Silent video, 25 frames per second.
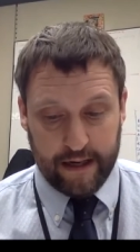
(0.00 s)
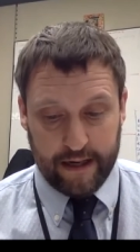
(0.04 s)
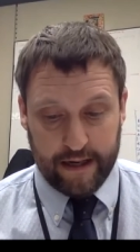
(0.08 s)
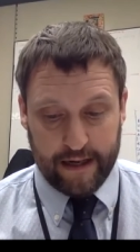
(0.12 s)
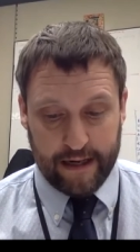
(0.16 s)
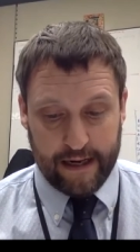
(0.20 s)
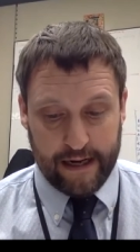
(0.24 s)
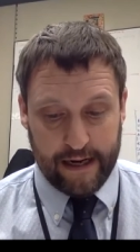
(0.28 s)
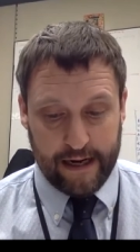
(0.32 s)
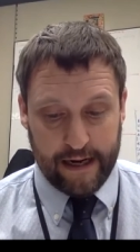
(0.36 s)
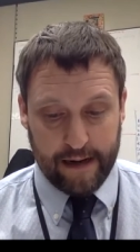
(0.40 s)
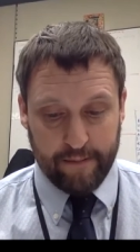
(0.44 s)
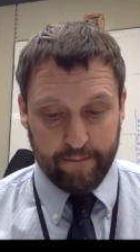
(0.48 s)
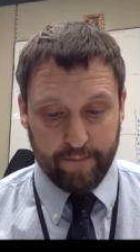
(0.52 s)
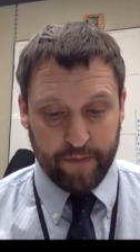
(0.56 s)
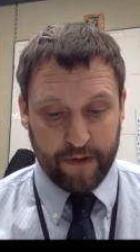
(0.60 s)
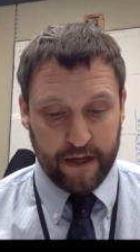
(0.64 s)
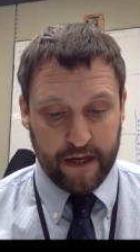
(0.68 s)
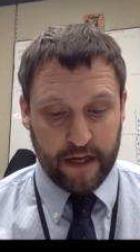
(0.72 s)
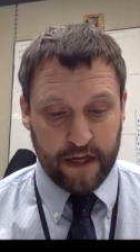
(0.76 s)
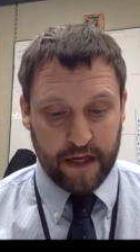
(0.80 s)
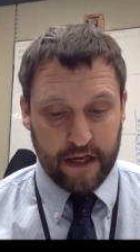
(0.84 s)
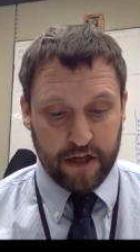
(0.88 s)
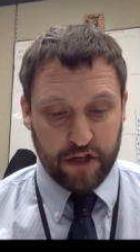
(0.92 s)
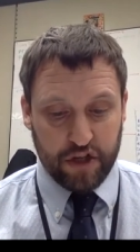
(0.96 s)
Um,
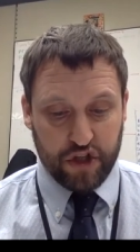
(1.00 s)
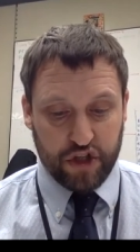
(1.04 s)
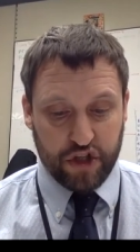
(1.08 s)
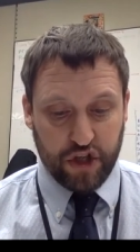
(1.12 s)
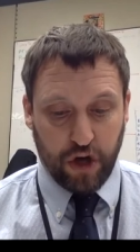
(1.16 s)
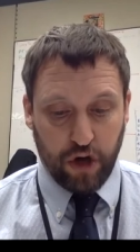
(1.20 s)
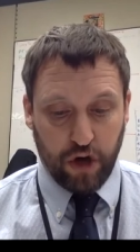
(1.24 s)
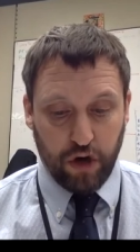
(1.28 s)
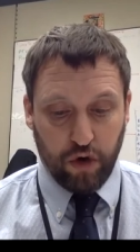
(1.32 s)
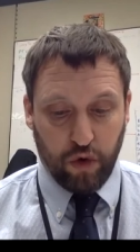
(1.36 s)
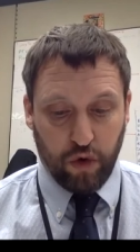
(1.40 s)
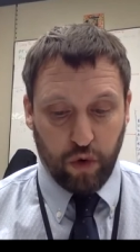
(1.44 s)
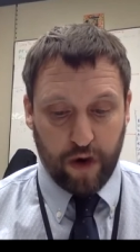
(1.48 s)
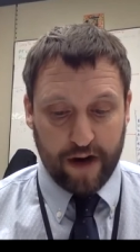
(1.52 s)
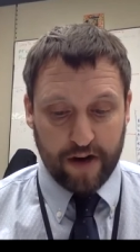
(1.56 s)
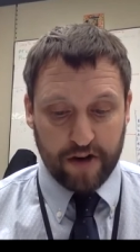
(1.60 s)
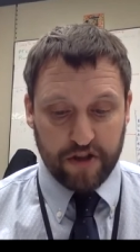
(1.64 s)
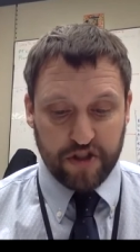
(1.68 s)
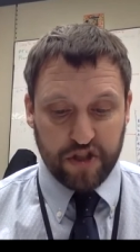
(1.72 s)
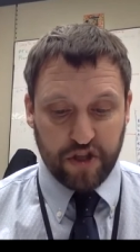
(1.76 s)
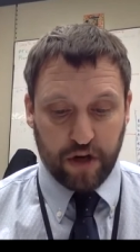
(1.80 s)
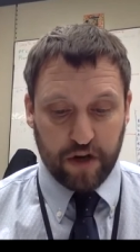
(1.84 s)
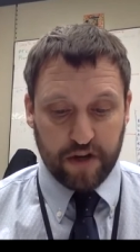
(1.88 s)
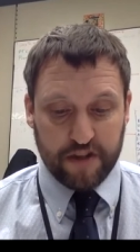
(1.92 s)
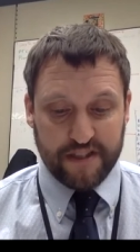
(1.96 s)
Show choir
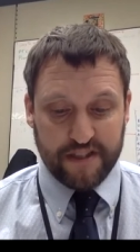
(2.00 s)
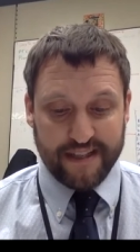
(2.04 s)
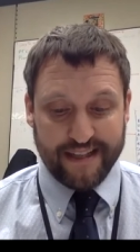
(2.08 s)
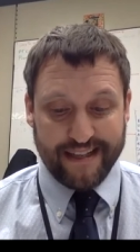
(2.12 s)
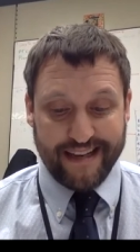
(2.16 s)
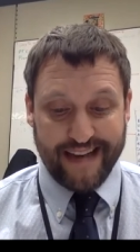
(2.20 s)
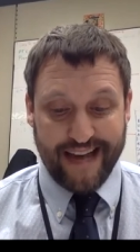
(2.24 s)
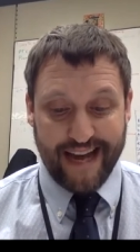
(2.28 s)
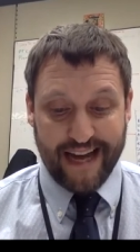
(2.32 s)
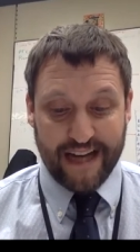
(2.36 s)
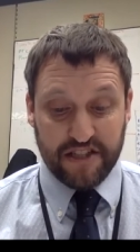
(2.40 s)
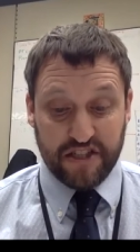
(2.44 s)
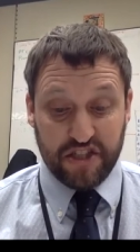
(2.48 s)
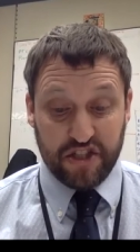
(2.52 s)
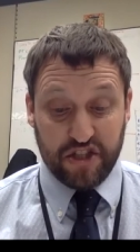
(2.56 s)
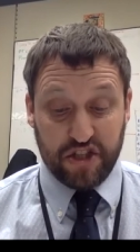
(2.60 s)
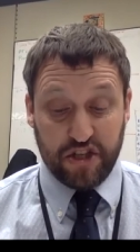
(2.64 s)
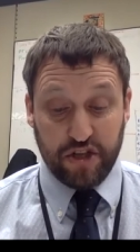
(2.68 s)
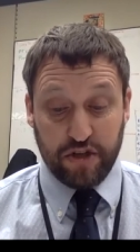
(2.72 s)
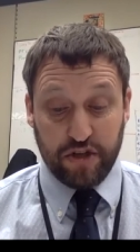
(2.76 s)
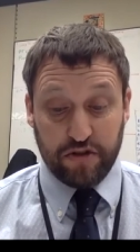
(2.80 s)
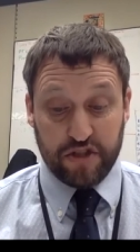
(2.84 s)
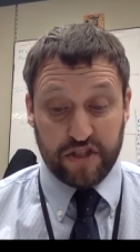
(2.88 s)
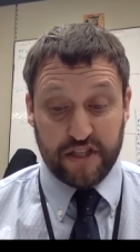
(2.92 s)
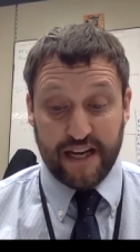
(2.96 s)
starts next
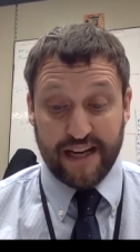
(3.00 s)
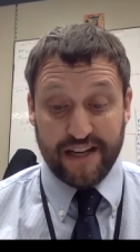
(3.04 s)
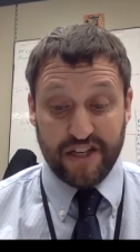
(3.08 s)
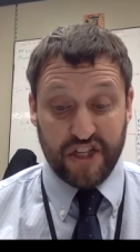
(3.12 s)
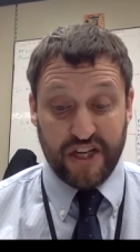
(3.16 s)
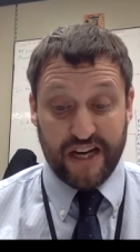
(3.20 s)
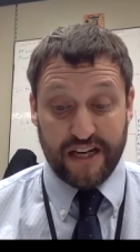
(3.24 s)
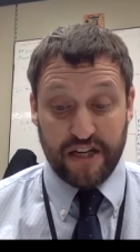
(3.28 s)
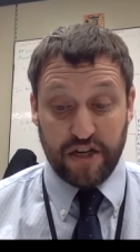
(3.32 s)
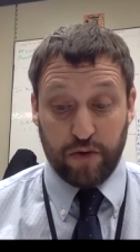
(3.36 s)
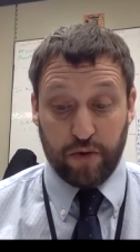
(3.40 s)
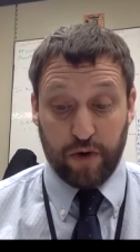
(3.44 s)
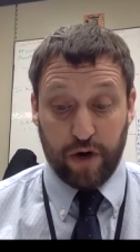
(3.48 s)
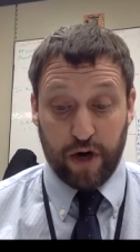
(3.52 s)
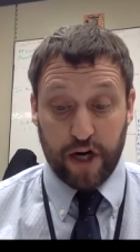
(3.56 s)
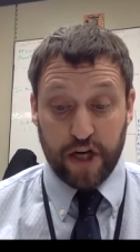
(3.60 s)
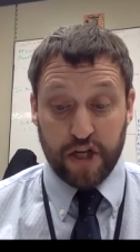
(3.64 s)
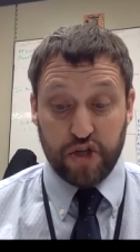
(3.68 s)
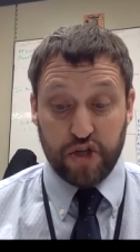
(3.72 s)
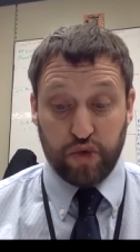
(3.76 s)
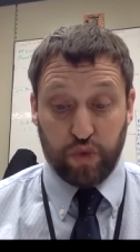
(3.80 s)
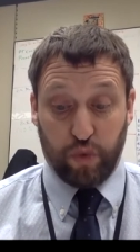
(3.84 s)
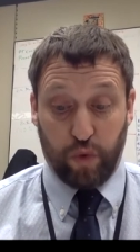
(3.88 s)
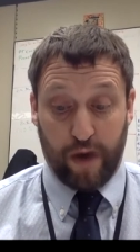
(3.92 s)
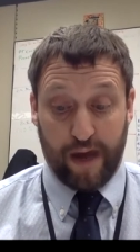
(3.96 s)
Tuesday,
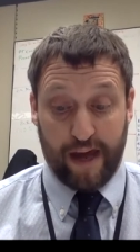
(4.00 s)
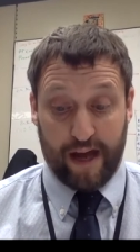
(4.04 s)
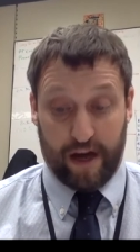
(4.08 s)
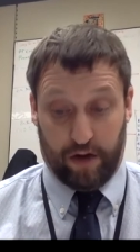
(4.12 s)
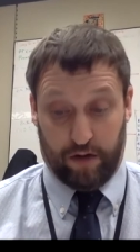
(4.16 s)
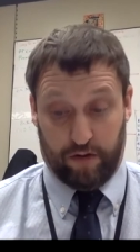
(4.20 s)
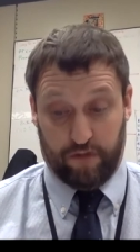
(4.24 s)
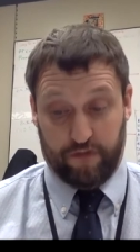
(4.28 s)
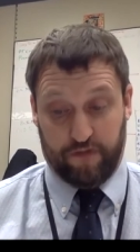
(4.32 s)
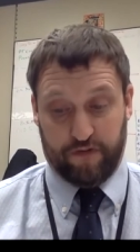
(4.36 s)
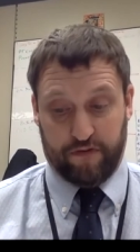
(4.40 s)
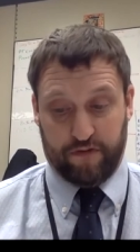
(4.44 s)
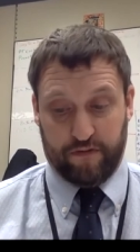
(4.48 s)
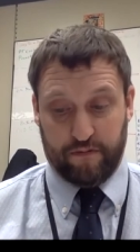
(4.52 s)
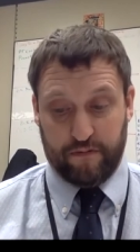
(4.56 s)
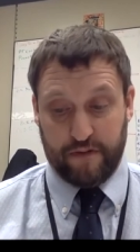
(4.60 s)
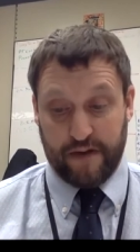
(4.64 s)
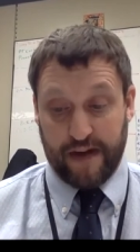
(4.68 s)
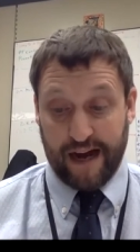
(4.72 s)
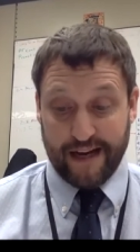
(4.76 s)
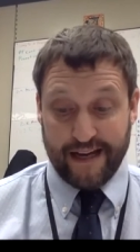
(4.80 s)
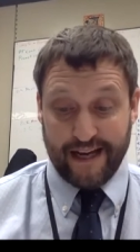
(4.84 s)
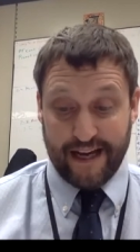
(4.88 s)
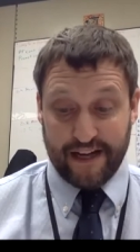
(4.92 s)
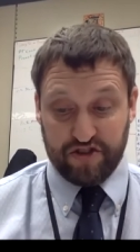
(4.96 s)
January 12th,
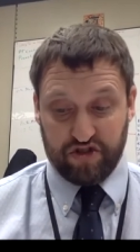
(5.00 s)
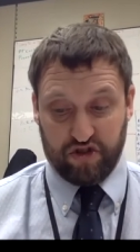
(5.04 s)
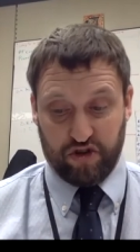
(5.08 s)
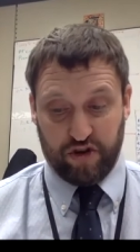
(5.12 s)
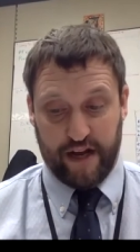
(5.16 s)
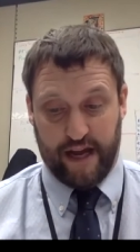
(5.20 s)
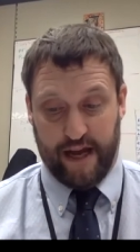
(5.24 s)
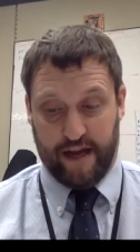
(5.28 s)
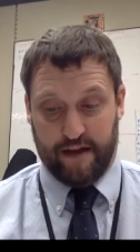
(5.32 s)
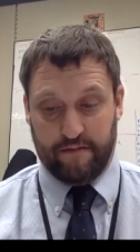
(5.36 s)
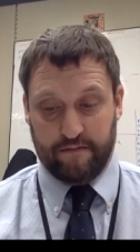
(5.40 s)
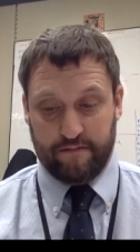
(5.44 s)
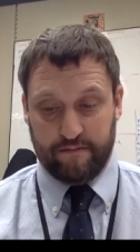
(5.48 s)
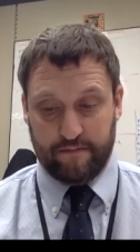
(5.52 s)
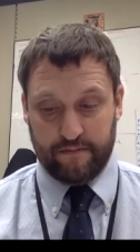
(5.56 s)
not yesterday.